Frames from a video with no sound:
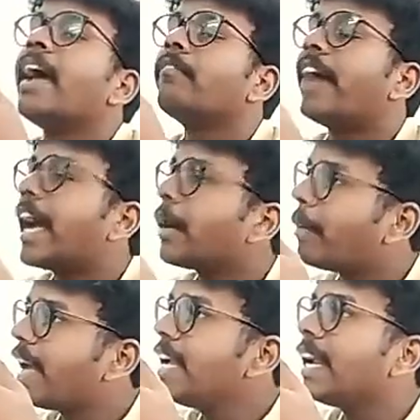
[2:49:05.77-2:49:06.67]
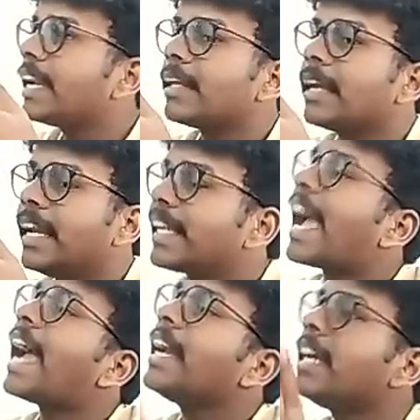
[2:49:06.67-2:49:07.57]
whereby it
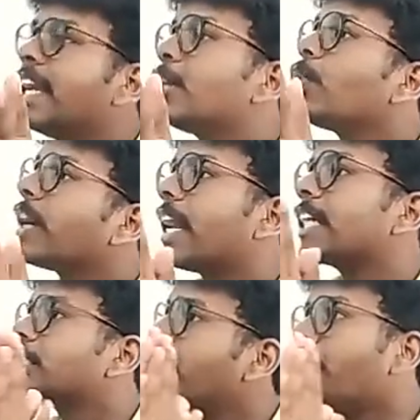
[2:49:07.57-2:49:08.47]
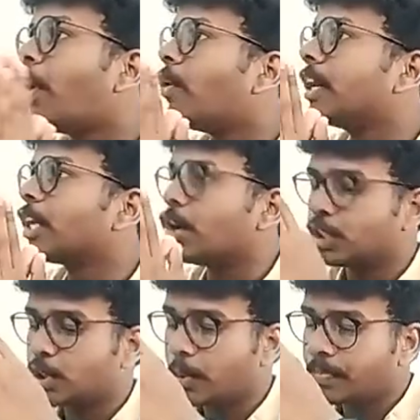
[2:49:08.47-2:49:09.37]
can lead to a reduction in poverty
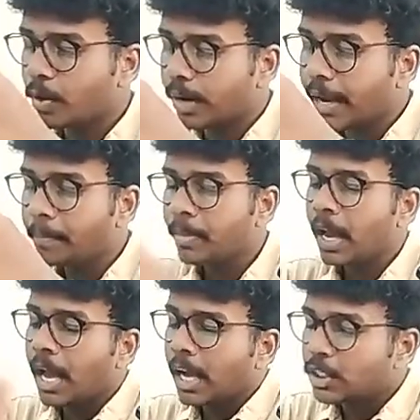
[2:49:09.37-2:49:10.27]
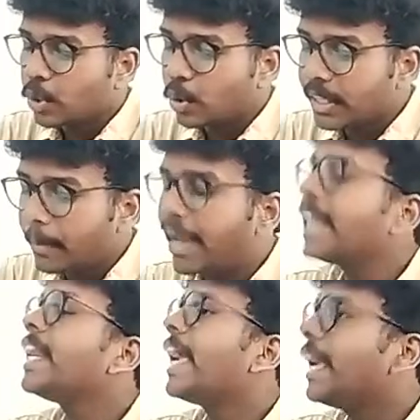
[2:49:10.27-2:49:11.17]
also. Okay, so the
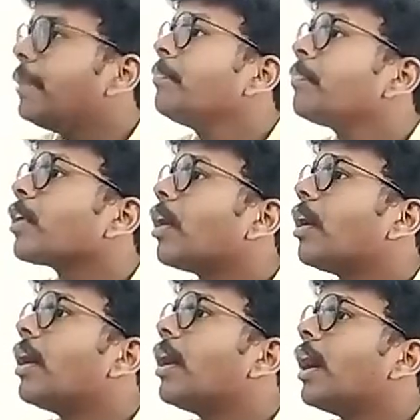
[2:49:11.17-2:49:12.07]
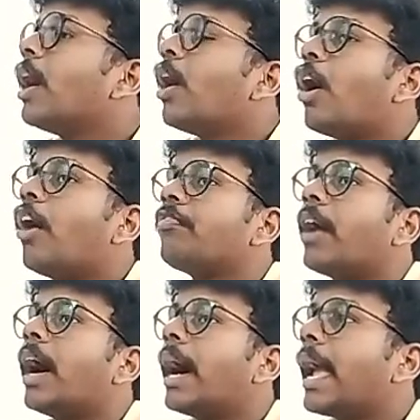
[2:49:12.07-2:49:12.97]
main aim of
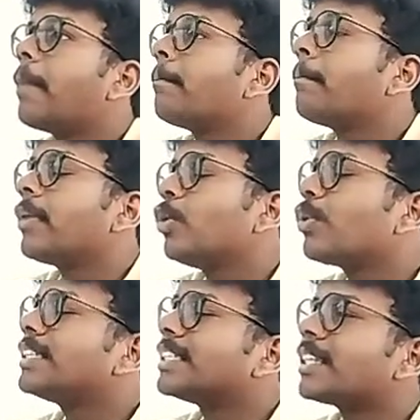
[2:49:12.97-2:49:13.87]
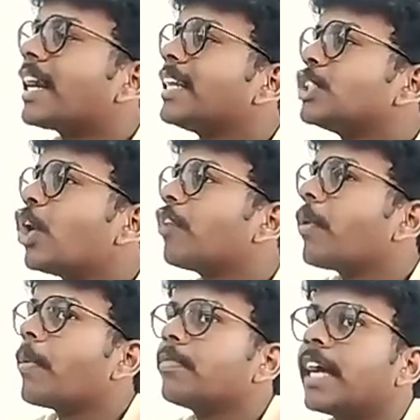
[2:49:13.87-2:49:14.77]
you just write the short form
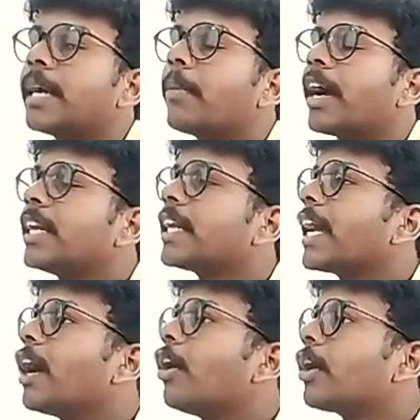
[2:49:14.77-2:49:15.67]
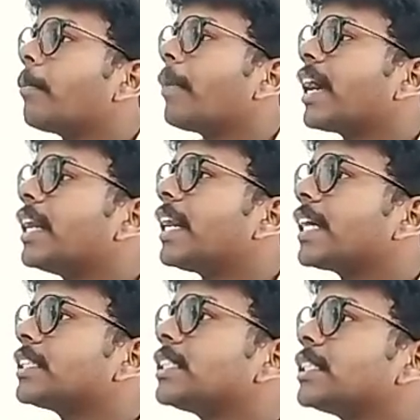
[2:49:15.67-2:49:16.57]
of that, Maganrega or
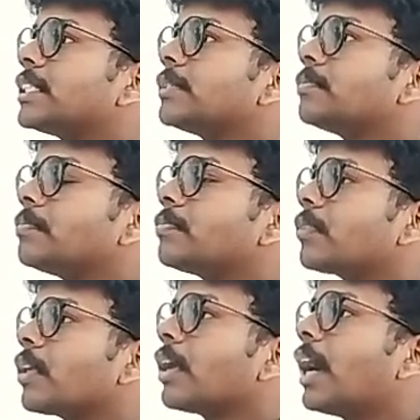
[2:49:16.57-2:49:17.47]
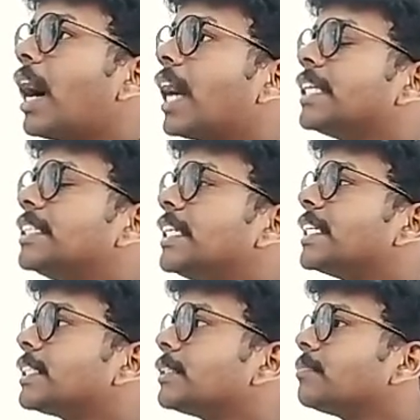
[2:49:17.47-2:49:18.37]
Maganrex RAGS.